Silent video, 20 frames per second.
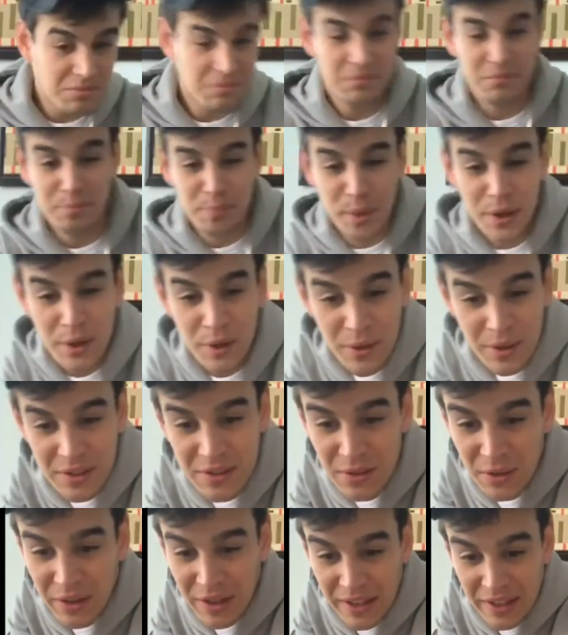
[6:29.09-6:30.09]
But
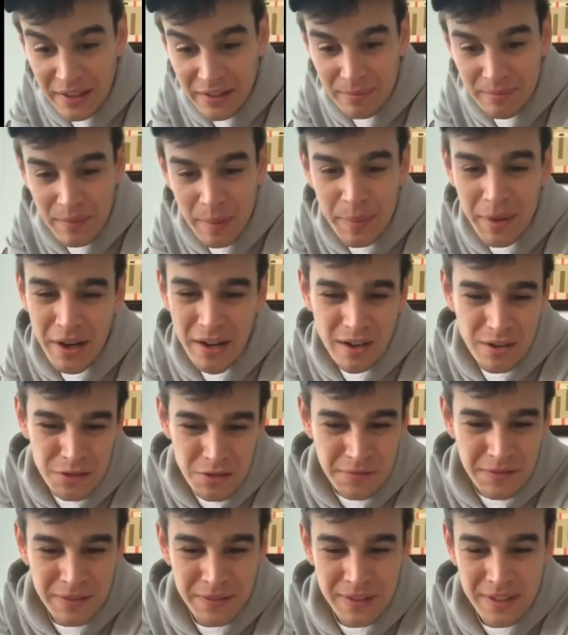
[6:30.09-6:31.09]
it's okay. Maybe not
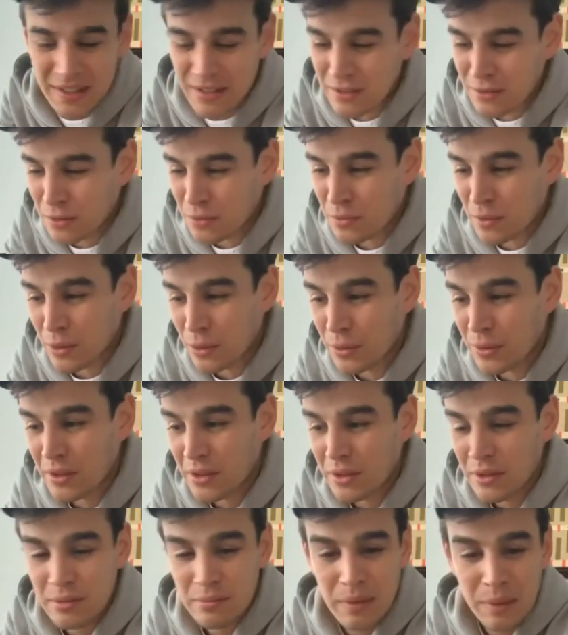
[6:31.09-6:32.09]
150, that's a little rude.
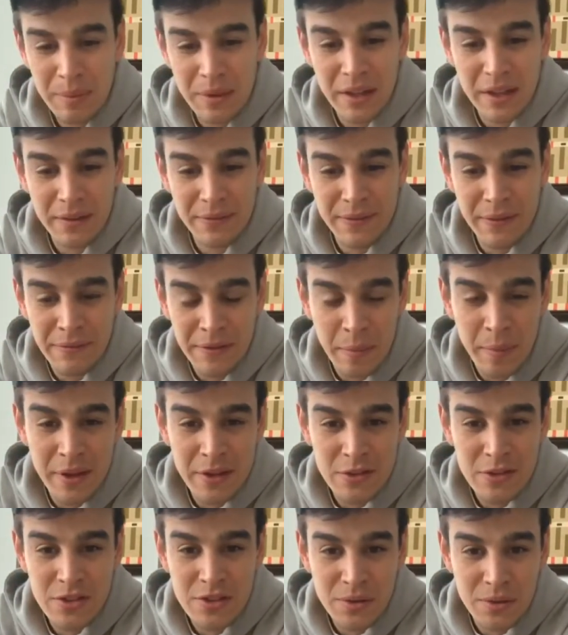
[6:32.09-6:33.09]
Maybe like 50
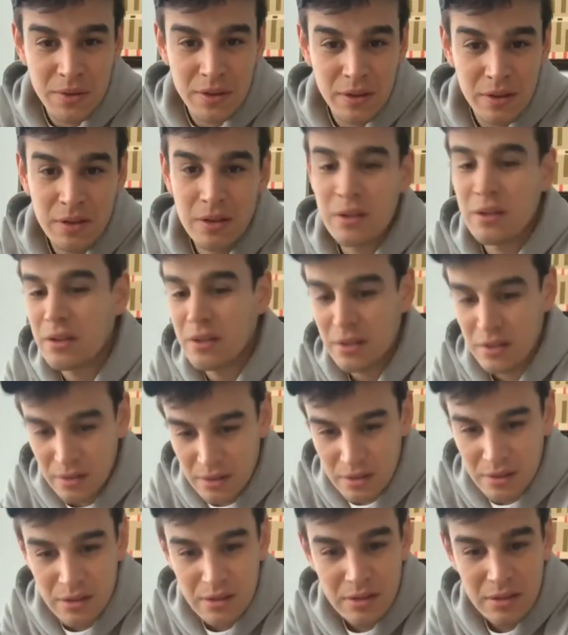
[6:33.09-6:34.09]
pages shorter.
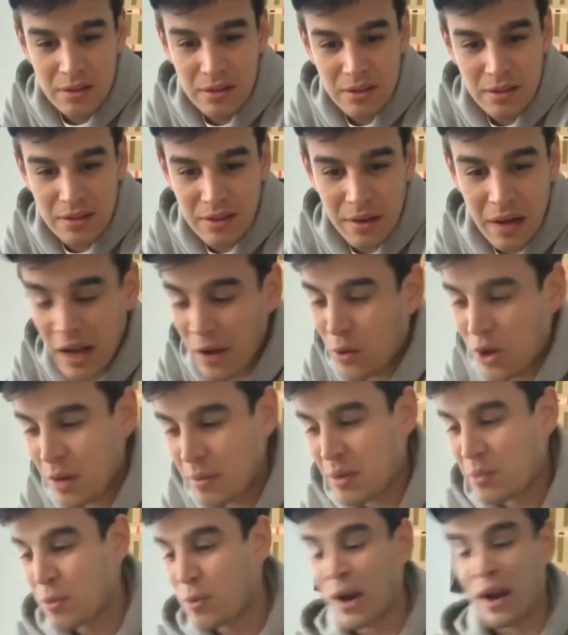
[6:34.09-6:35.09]
So I don't want
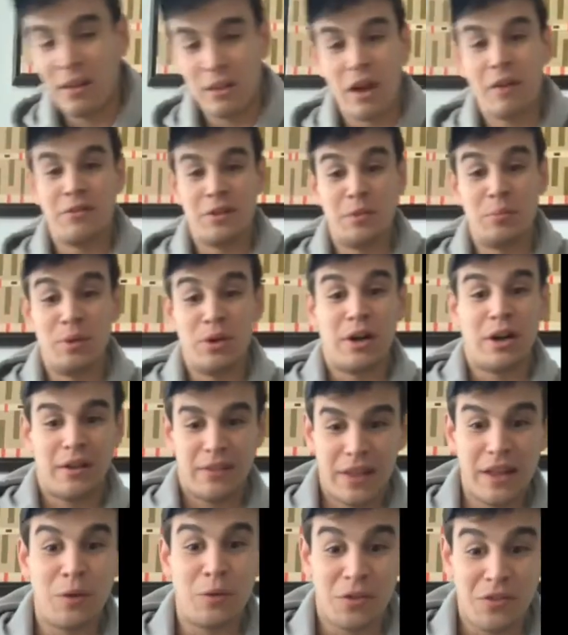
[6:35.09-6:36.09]
to be rude. I loved the book. I
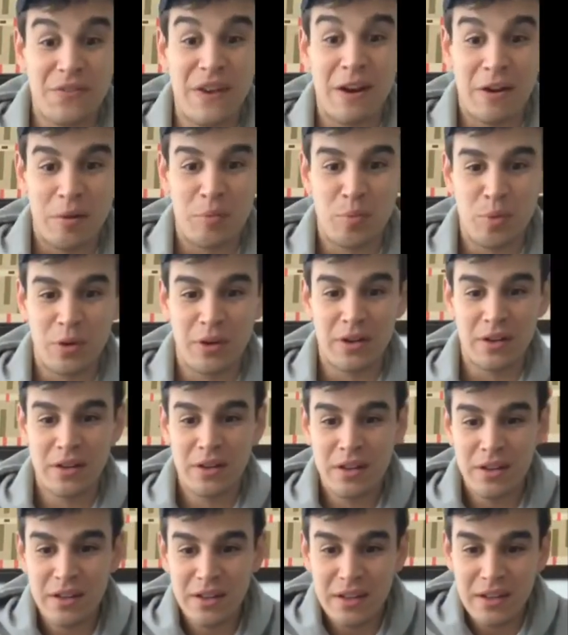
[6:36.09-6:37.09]
think it was very important.
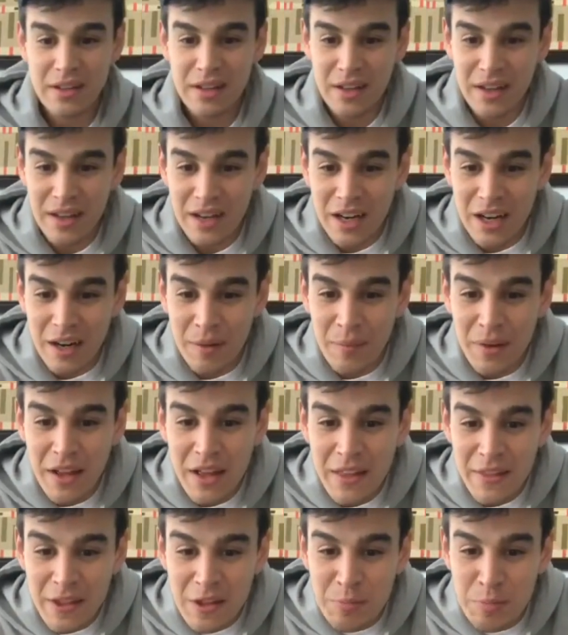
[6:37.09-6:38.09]

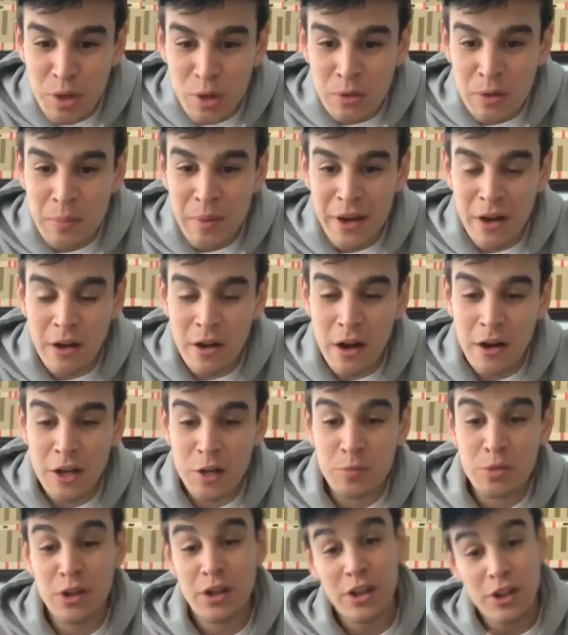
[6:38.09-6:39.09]
This book will be better on
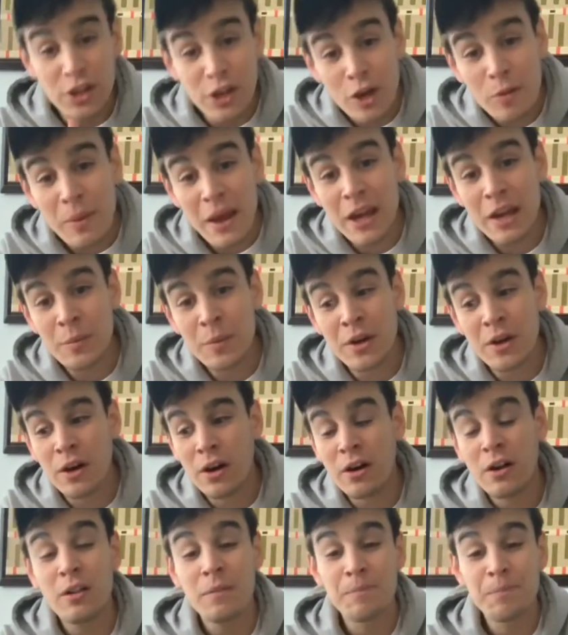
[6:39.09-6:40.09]
audiobook. You know, Maddie
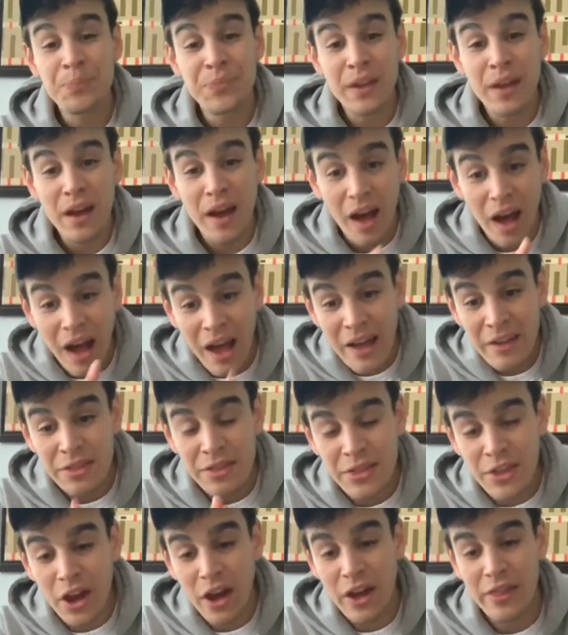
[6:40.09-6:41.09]
McCall? I
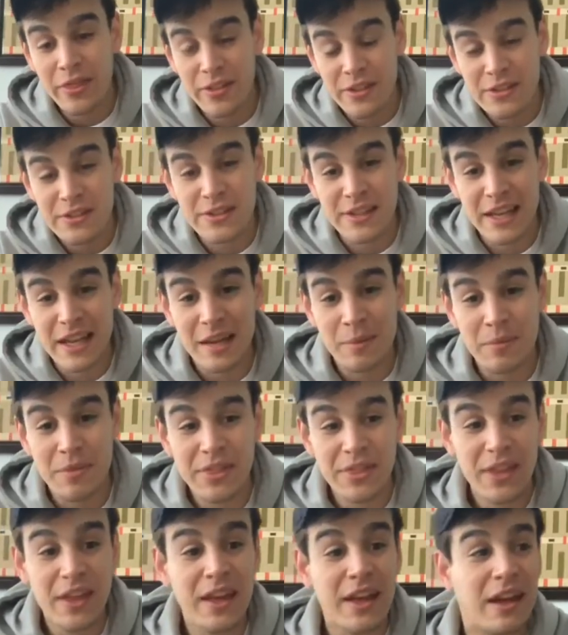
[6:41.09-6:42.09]
thought the same
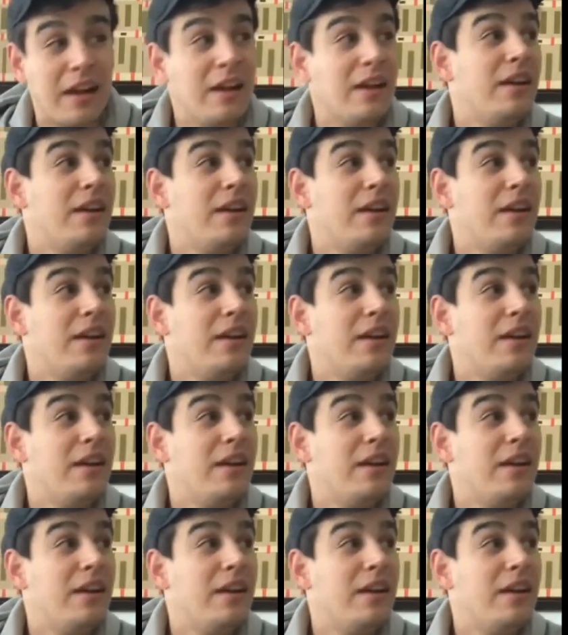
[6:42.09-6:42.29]
thing.